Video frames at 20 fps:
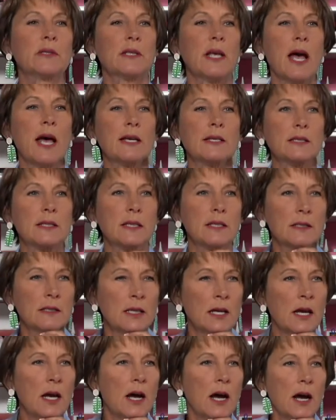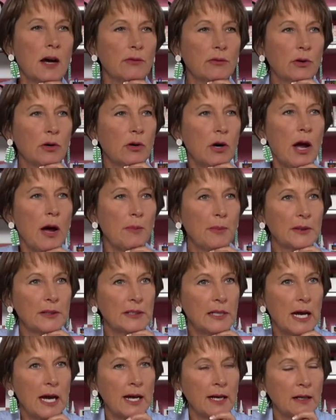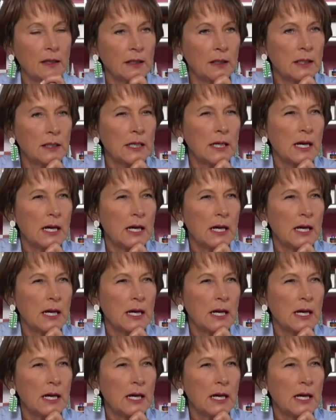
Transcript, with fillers: sizes of Crop-A-Dile.